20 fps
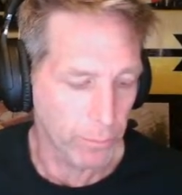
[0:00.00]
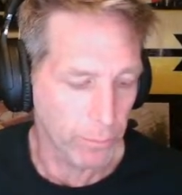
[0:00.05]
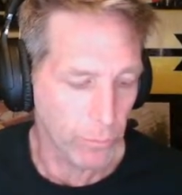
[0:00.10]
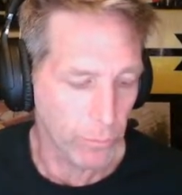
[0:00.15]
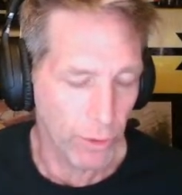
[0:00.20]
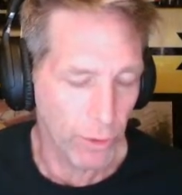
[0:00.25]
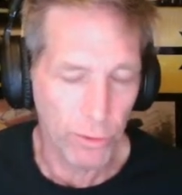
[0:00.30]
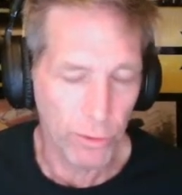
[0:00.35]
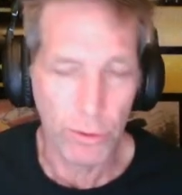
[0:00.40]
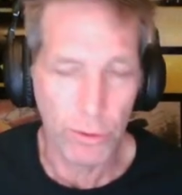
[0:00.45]

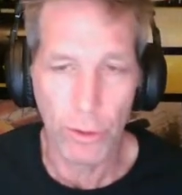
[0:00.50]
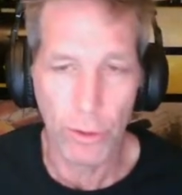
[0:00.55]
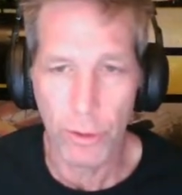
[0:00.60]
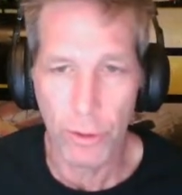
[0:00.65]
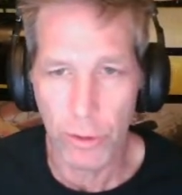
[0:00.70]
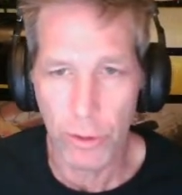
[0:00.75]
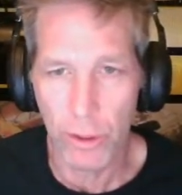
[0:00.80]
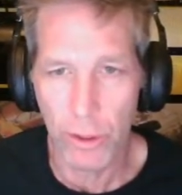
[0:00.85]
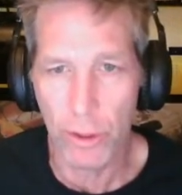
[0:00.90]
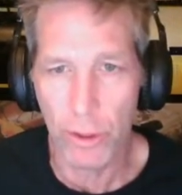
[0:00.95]
You'll start to
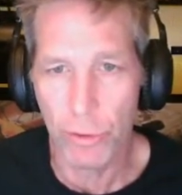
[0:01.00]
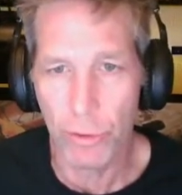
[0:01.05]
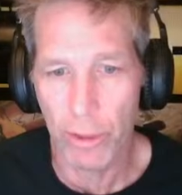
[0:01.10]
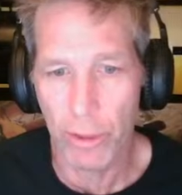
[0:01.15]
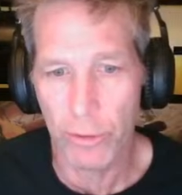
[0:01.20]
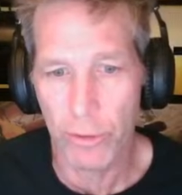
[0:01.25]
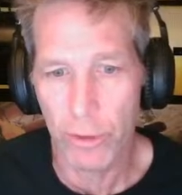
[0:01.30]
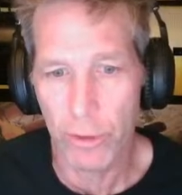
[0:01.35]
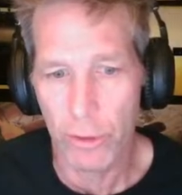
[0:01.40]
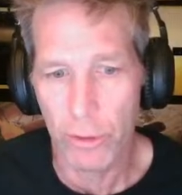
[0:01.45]
see the
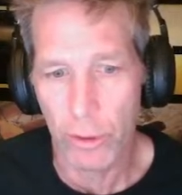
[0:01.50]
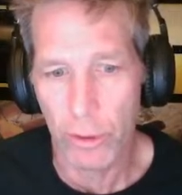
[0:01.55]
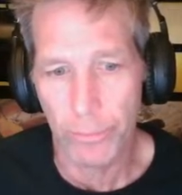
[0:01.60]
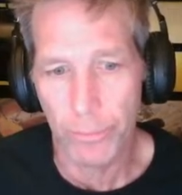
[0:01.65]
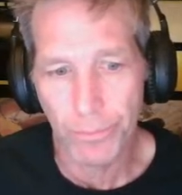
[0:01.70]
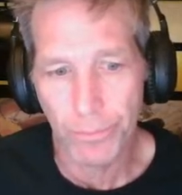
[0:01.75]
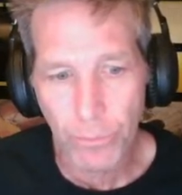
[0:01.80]
transition.